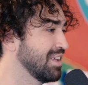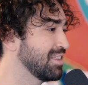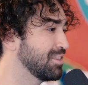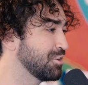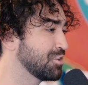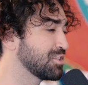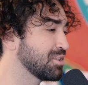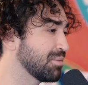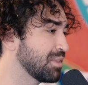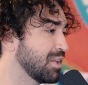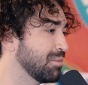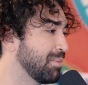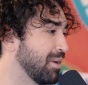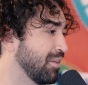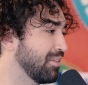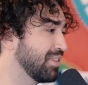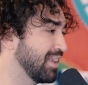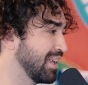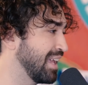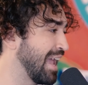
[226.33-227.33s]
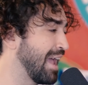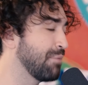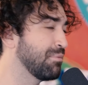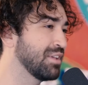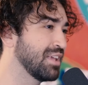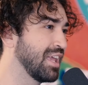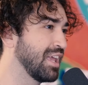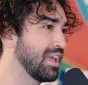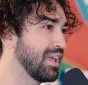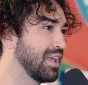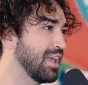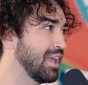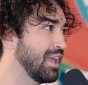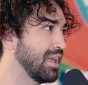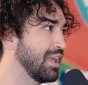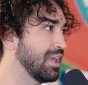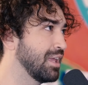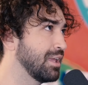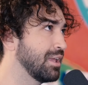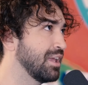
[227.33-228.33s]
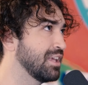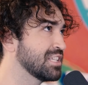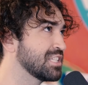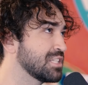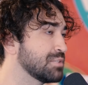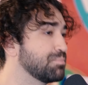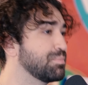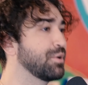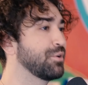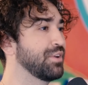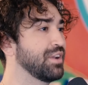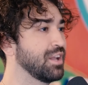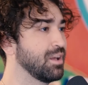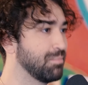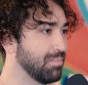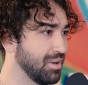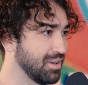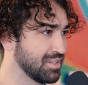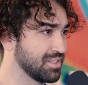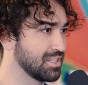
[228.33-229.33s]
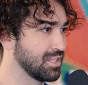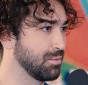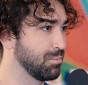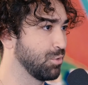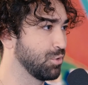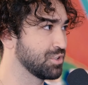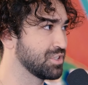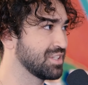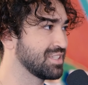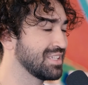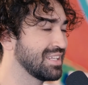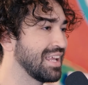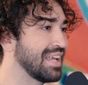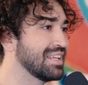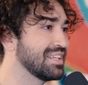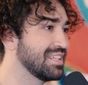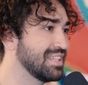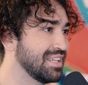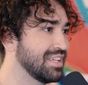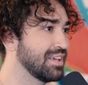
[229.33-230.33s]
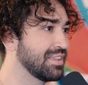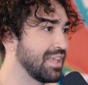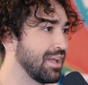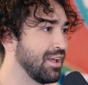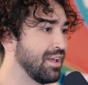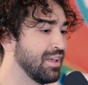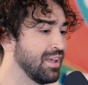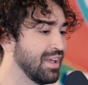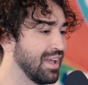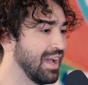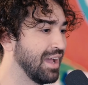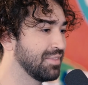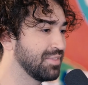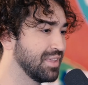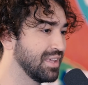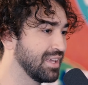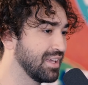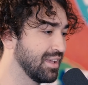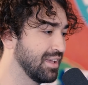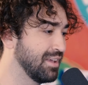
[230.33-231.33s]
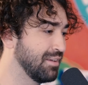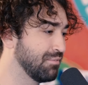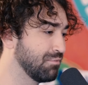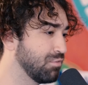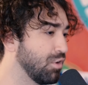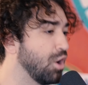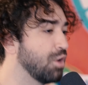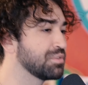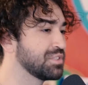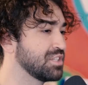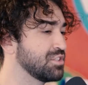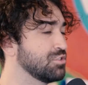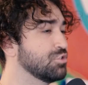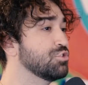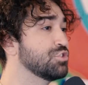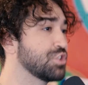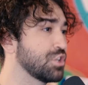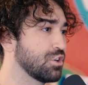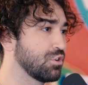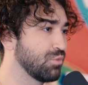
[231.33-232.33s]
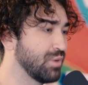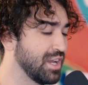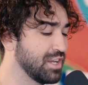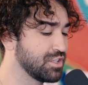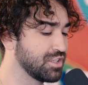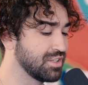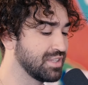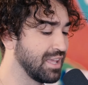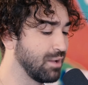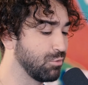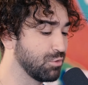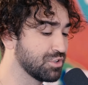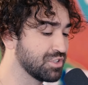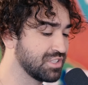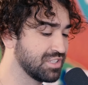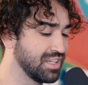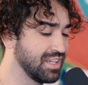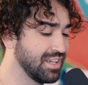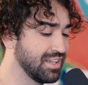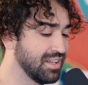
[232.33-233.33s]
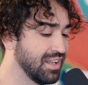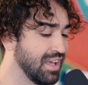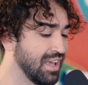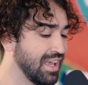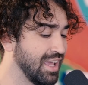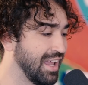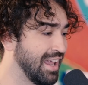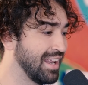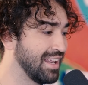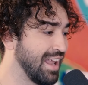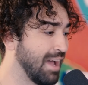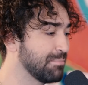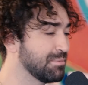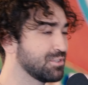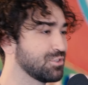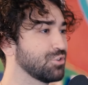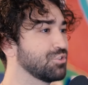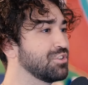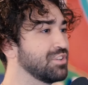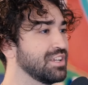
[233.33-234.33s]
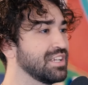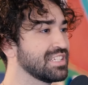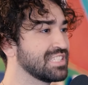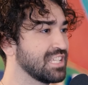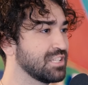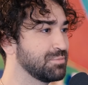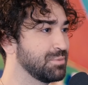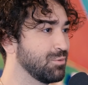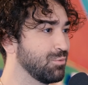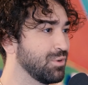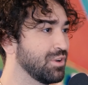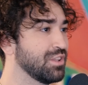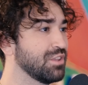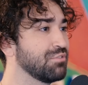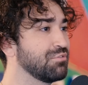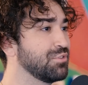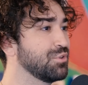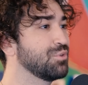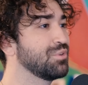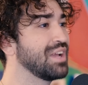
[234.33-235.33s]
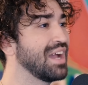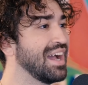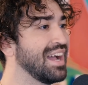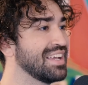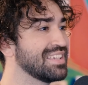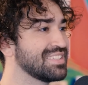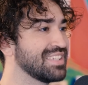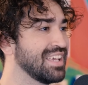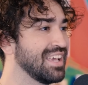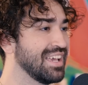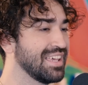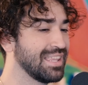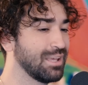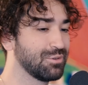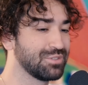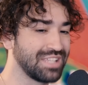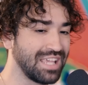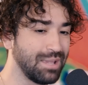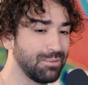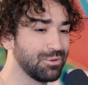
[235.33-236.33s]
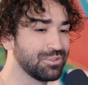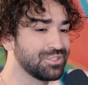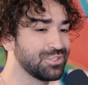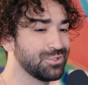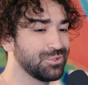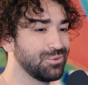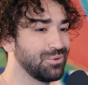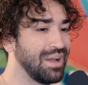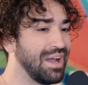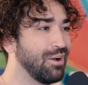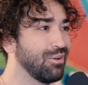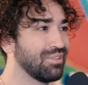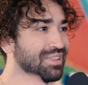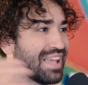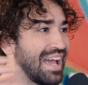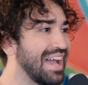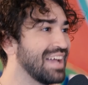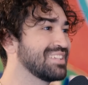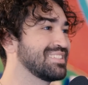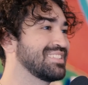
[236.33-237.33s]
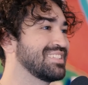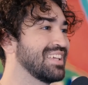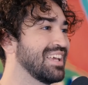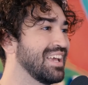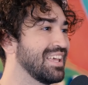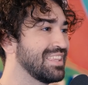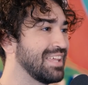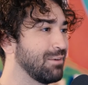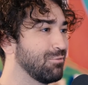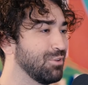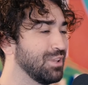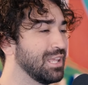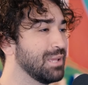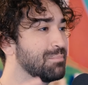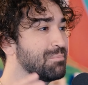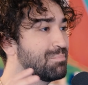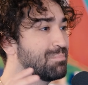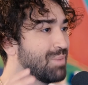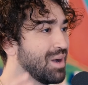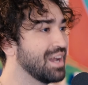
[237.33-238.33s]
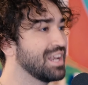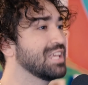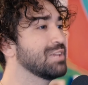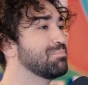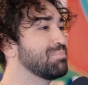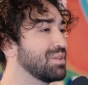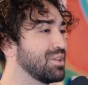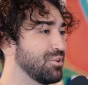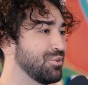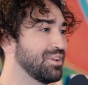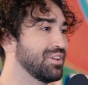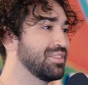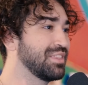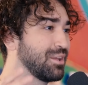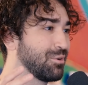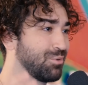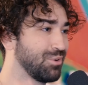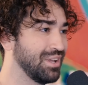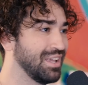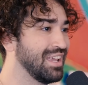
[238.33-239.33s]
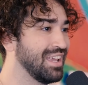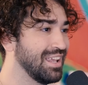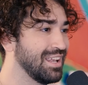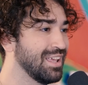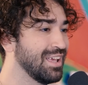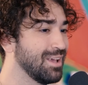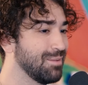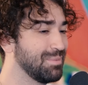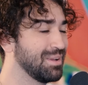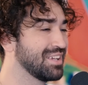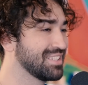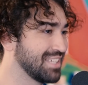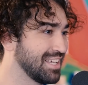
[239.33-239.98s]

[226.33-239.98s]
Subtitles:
there's something about like having a spirit amongst them, or just an idea that I think involves this new generation that we're seeing. And James Rodriguez has been one of the few guys that was able to outlast that really muddy period they were in, because